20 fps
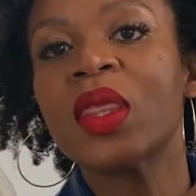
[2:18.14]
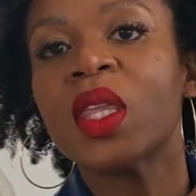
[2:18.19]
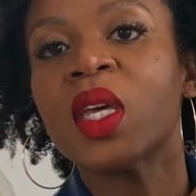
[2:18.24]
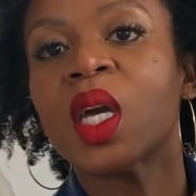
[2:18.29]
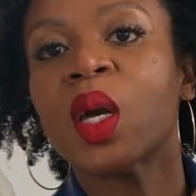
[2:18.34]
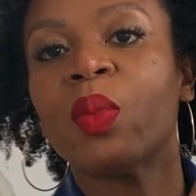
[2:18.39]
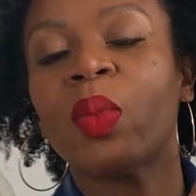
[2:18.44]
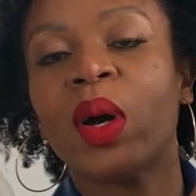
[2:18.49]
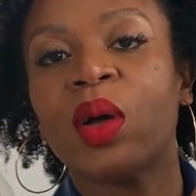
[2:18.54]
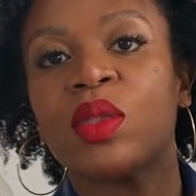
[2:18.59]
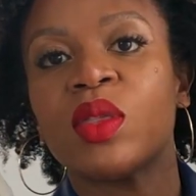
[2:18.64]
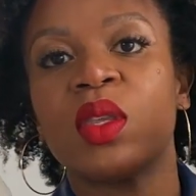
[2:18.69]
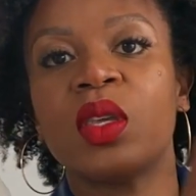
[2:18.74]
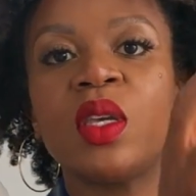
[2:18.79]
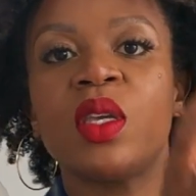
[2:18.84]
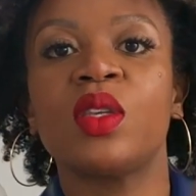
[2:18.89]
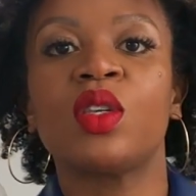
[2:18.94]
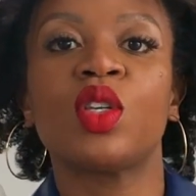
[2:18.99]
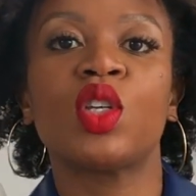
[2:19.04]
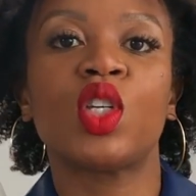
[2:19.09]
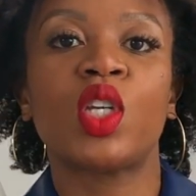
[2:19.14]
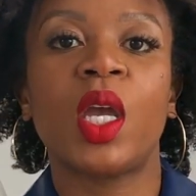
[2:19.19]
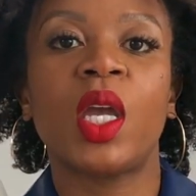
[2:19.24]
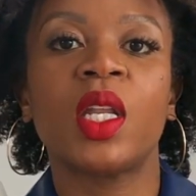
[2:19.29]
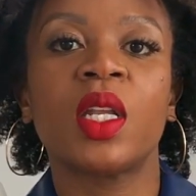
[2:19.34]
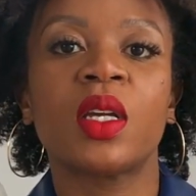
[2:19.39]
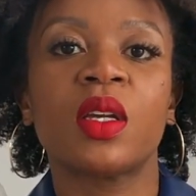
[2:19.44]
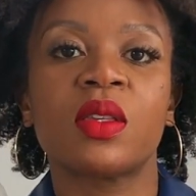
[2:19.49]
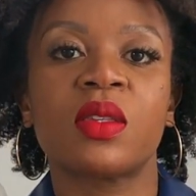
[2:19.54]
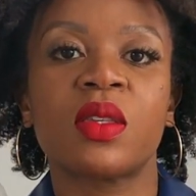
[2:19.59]
thing about these
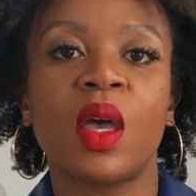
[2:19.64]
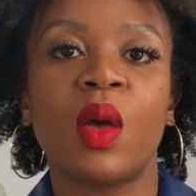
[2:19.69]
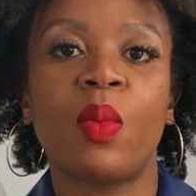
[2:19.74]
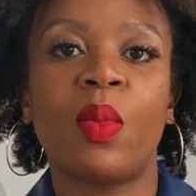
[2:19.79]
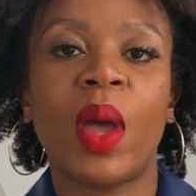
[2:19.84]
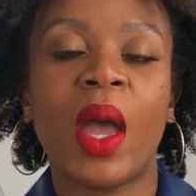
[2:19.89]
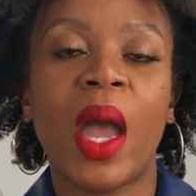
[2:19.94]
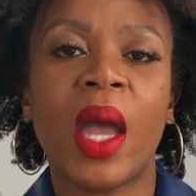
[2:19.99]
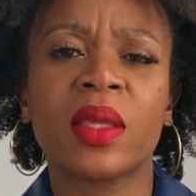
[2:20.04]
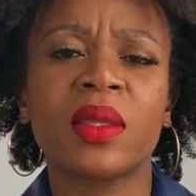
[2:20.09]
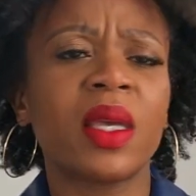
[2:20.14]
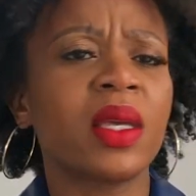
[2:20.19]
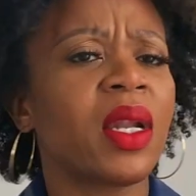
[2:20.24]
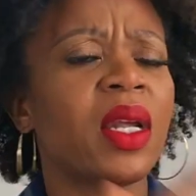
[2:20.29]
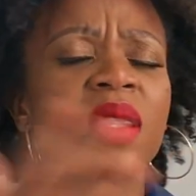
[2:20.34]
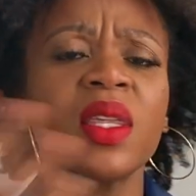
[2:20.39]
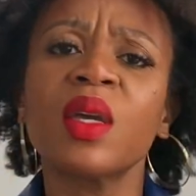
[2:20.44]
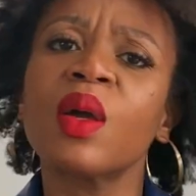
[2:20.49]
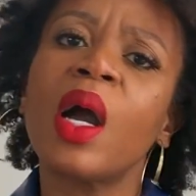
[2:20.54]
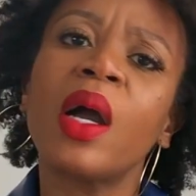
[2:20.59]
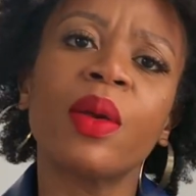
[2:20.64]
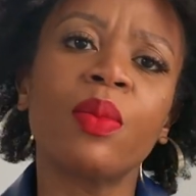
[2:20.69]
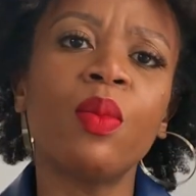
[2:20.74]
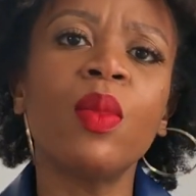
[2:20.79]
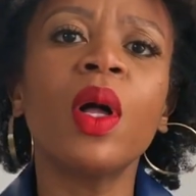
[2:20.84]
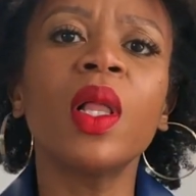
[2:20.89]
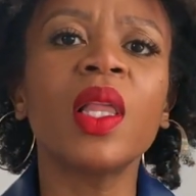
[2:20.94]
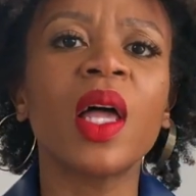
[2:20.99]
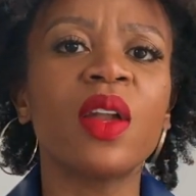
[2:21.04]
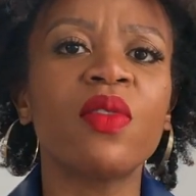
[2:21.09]
chain cassette bags, and I think I'm,
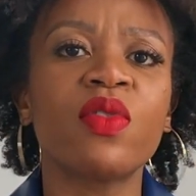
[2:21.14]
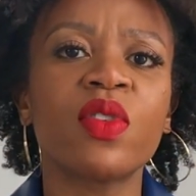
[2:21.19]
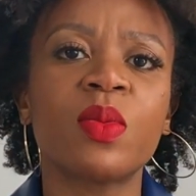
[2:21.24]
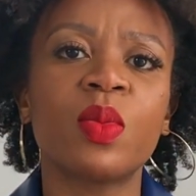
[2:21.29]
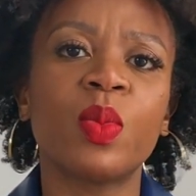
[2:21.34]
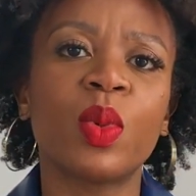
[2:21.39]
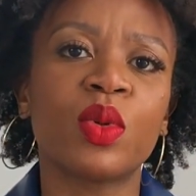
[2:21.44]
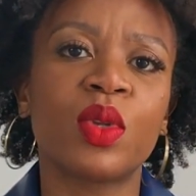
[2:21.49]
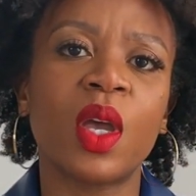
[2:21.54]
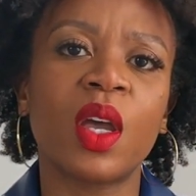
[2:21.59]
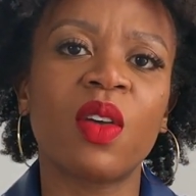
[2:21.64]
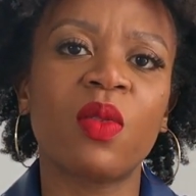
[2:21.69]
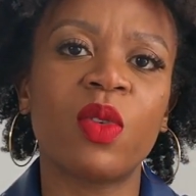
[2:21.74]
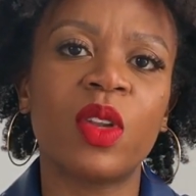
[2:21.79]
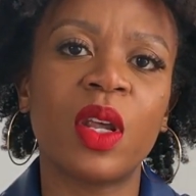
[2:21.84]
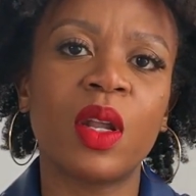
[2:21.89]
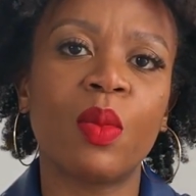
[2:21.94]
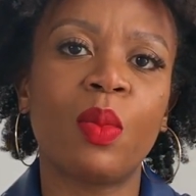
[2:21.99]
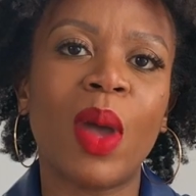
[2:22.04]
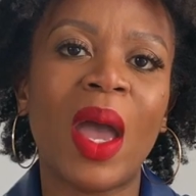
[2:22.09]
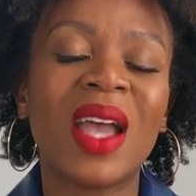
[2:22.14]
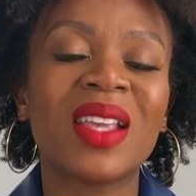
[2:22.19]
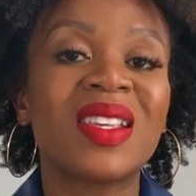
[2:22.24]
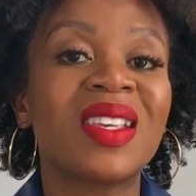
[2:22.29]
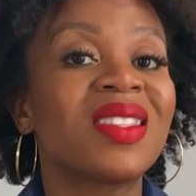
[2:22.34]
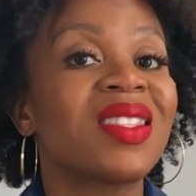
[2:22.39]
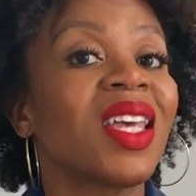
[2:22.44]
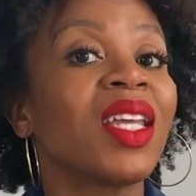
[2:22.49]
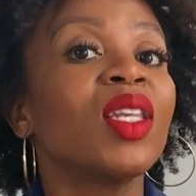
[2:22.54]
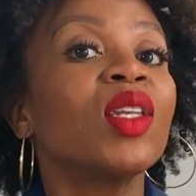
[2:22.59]
a lot of the Bottega Veneta bags,
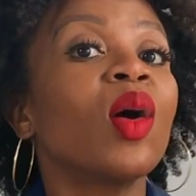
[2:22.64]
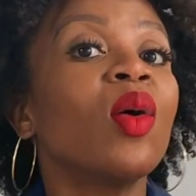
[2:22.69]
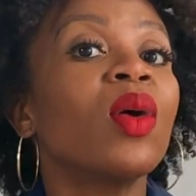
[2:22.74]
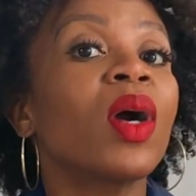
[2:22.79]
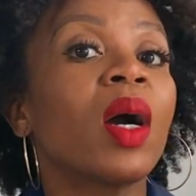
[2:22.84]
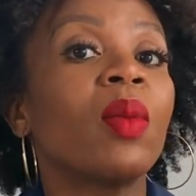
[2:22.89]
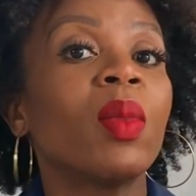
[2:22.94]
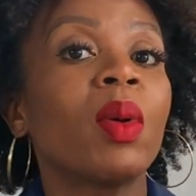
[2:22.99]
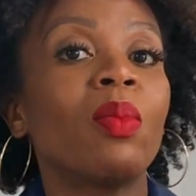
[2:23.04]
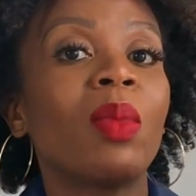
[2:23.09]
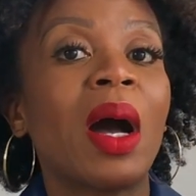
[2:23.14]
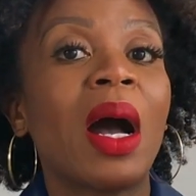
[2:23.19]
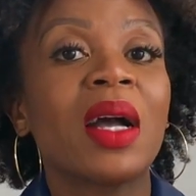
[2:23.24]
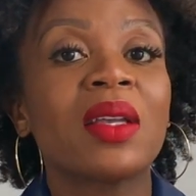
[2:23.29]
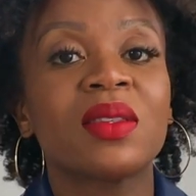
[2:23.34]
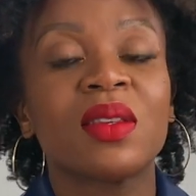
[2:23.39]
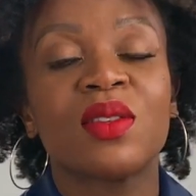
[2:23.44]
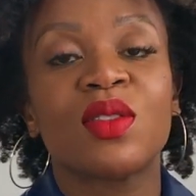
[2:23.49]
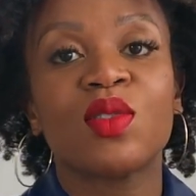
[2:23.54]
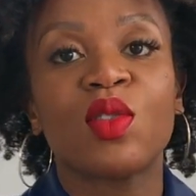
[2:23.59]
is they don't come in boxes.